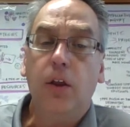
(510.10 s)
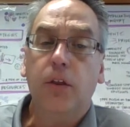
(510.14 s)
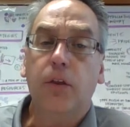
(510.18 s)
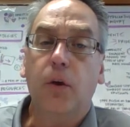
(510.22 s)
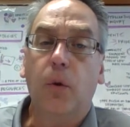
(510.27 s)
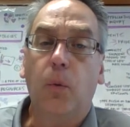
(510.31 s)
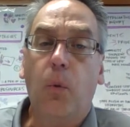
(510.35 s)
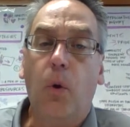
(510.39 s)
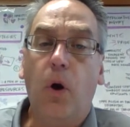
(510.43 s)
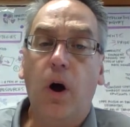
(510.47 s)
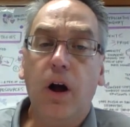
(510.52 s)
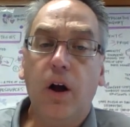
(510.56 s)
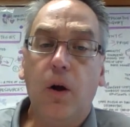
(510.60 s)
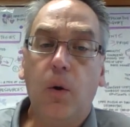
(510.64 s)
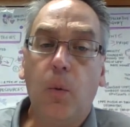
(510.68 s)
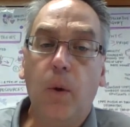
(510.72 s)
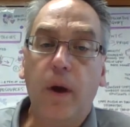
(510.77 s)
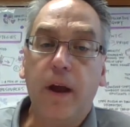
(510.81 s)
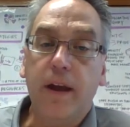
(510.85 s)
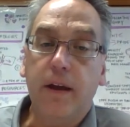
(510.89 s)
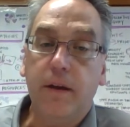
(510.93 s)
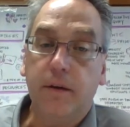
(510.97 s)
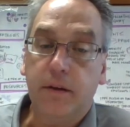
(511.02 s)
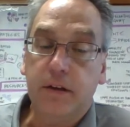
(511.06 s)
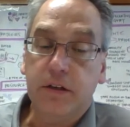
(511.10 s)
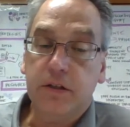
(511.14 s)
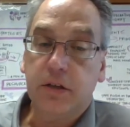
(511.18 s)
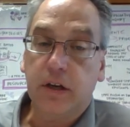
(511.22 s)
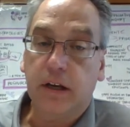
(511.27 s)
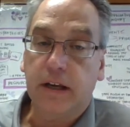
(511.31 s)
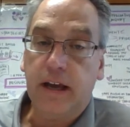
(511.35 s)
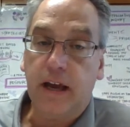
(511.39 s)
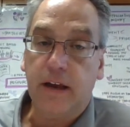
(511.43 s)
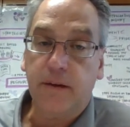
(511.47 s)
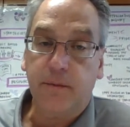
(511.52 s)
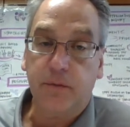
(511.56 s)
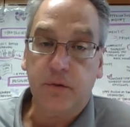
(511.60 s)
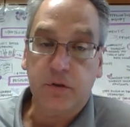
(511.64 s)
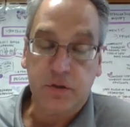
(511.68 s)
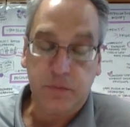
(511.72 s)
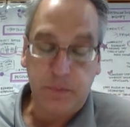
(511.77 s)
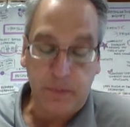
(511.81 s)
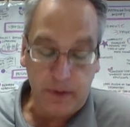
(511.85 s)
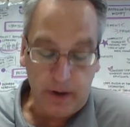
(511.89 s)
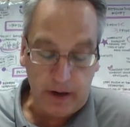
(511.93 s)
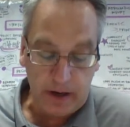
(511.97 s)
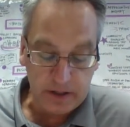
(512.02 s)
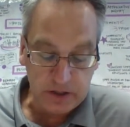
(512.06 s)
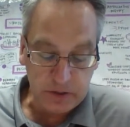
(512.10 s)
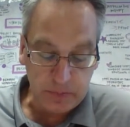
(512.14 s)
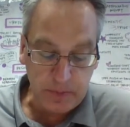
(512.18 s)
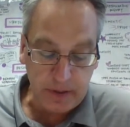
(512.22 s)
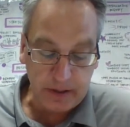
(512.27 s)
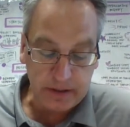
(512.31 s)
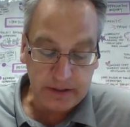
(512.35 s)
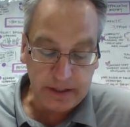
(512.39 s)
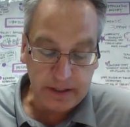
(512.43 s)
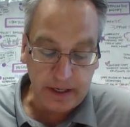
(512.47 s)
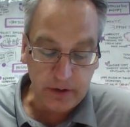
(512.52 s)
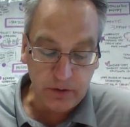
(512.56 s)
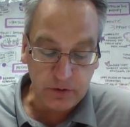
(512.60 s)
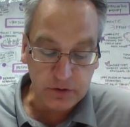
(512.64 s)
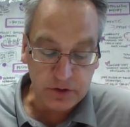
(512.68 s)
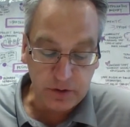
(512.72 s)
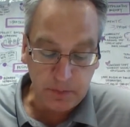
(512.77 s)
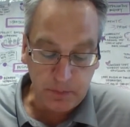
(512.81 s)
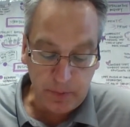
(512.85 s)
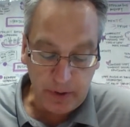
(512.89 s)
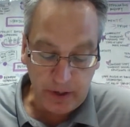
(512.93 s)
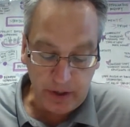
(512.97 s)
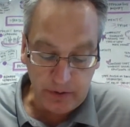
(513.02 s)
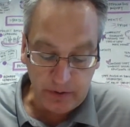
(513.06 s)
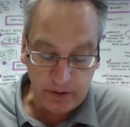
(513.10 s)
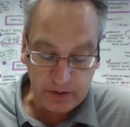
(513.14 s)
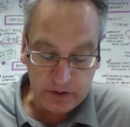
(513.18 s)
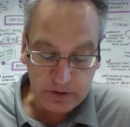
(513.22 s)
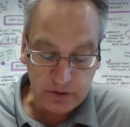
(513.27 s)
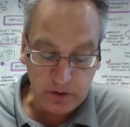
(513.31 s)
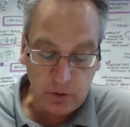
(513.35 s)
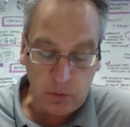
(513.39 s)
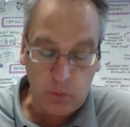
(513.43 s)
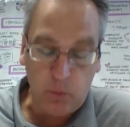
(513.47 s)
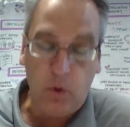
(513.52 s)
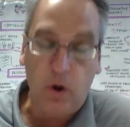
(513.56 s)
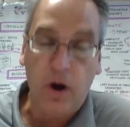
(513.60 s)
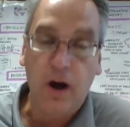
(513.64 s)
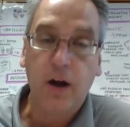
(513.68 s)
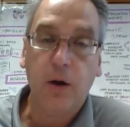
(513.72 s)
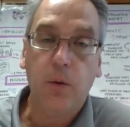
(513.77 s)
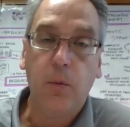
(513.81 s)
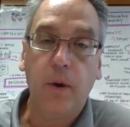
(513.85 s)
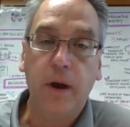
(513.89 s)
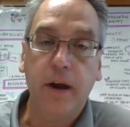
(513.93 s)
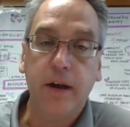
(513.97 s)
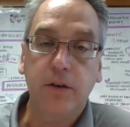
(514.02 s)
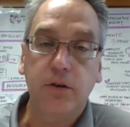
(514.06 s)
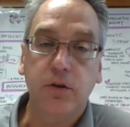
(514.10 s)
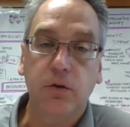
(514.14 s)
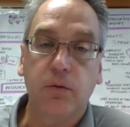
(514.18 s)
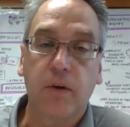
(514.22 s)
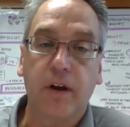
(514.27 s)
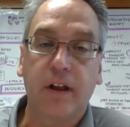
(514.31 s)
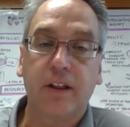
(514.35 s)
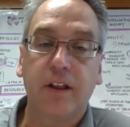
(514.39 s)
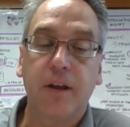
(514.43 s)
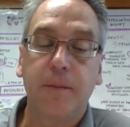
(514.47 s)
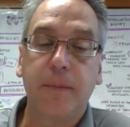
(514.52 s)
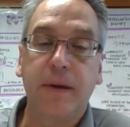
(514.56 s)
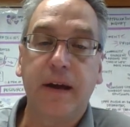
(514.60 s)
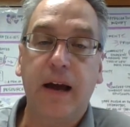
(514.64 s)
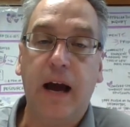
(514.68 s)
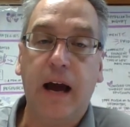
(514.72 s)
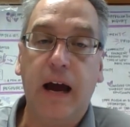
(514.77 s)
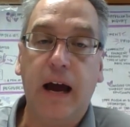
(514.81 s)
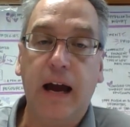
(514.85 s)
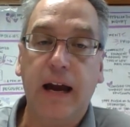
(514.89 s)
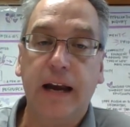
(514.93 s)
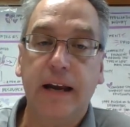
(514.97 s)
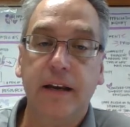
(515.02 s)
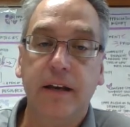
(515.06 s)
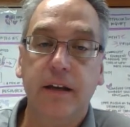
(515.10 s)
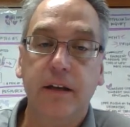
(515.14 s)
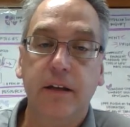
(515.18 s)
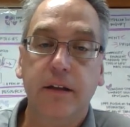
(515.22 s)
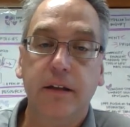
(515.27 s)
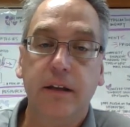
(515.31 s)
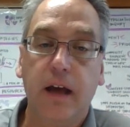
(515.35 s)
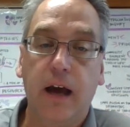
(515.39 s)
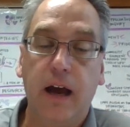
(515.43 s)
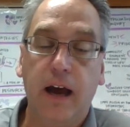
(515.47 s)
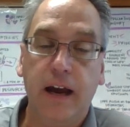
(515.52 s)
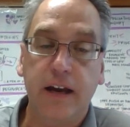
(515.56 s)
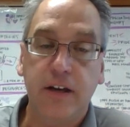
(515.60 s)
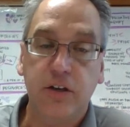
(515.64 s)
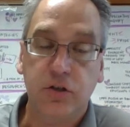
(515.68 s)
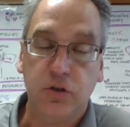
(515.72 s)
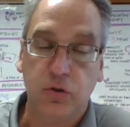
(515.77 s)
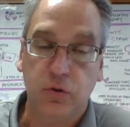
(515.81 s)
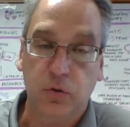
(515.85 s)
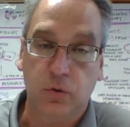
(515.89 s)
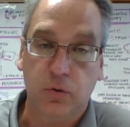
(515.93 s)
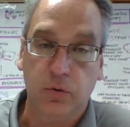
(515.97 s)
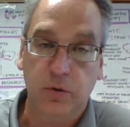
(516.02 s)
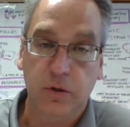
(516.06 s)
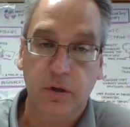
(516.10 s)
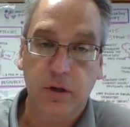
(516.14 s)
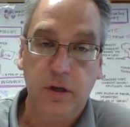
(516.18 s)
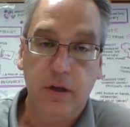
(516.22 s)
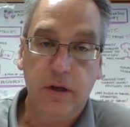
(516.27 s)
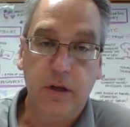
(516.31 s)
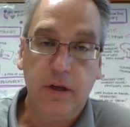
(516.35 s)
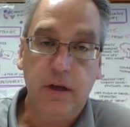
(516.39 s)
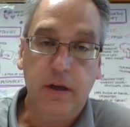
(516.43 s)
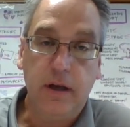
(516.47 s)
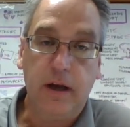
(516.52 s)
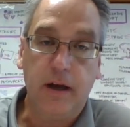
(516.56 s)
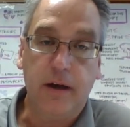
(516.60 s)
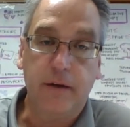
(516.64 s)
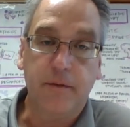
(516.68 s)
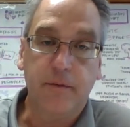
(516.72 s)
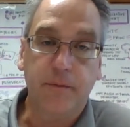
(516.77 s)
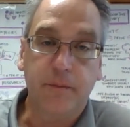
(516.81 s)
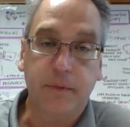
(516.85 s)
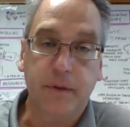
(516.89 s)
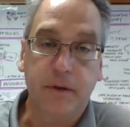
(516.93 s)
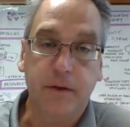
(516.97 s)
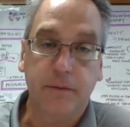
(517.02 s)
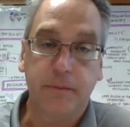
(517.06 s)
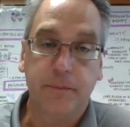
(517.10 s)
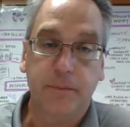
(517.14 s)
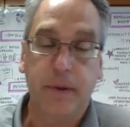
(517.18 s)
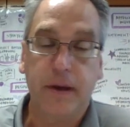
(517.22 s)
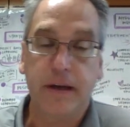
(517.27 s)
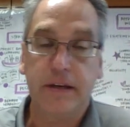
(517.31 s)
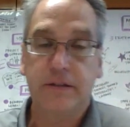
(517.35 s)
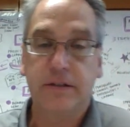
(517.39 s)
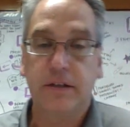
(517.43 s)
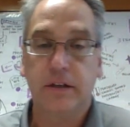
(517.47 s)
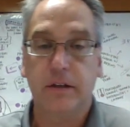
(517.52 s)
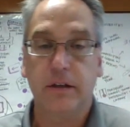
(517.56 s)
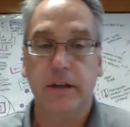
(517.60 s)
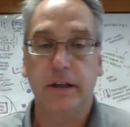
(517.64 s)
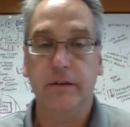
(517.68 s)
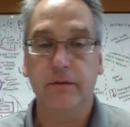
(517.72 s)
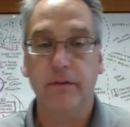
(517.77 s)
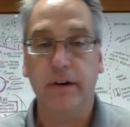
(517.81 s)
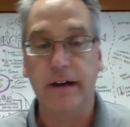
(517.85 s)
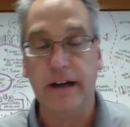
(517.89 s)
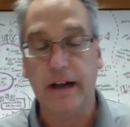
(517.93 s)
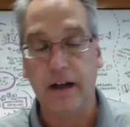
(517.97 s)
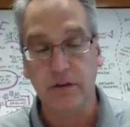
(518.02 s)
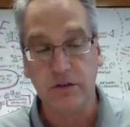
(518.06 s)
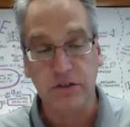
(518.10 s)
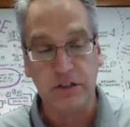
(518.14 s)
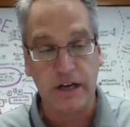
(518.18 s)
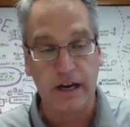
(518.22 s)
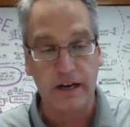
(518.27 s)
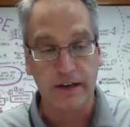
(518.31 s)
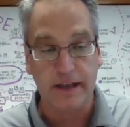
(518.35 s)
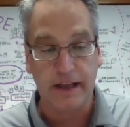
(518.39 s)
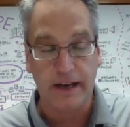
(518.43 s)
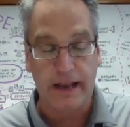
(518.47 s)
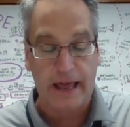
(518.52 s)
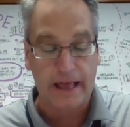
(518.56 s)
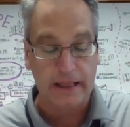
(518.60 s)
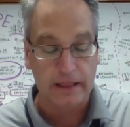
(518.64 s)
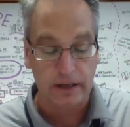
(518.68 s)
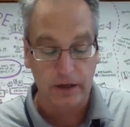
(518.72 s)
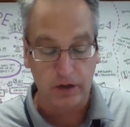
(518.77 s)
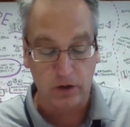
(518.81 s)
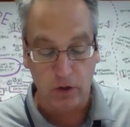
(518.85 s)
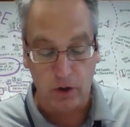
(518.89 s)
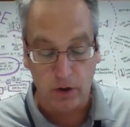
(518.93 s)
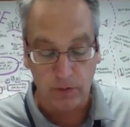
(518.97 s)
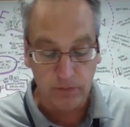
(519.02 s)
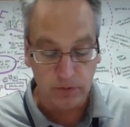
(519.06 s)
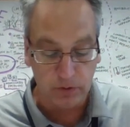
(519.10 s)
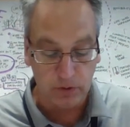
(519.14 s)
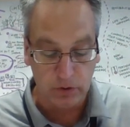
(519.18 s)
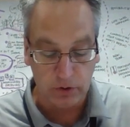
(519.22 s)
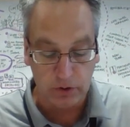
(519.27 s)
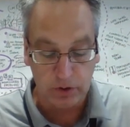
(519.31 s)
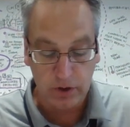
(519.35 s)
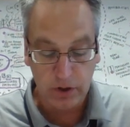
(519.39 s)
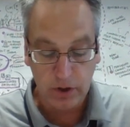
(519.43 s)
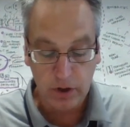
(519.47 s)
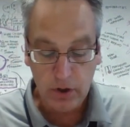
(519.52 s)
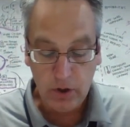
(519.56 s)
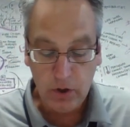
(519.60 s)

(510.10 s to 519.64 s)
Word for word: The walkway, this again for uh, spectators and parents, the walkway directly behind the high school, uh, the, basically right outside that athletic overlook,